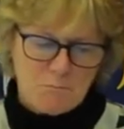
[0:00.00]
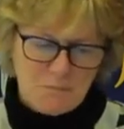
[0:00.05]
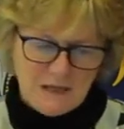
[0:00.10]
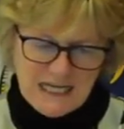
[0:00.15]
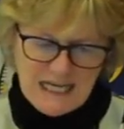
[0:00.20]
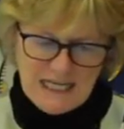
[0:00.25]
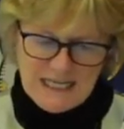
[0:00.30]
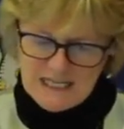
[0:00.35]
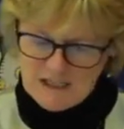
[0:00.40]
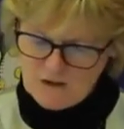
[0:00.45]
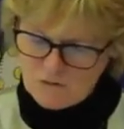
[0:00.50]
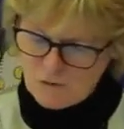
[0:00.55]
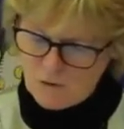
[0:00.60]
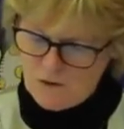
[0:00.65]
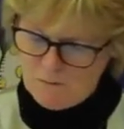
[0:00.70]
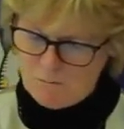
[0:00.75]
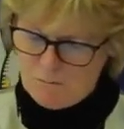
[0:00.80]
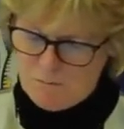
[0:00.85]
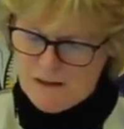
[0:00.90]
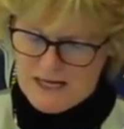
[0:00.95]
beginning to
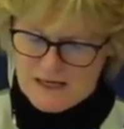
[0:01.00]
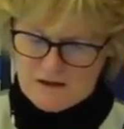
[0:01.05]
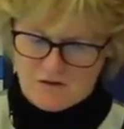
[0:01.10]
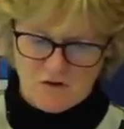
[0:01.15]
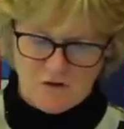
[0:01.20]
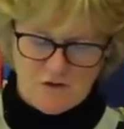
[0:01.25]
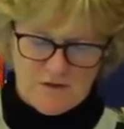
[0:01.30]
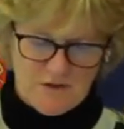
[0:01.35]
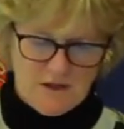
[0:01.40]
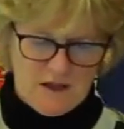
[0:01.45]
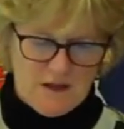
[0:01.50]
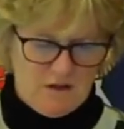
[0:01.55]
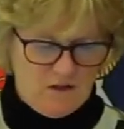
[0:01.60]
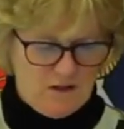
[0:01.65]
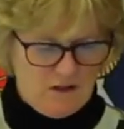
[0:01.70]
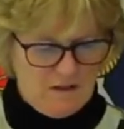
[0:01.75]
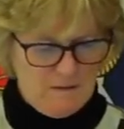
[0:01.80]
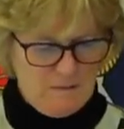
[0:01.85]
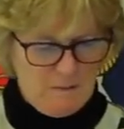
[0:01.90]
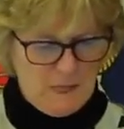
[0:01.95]
impact on
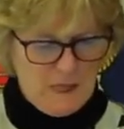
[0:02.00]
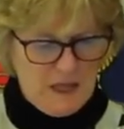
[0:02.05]
this.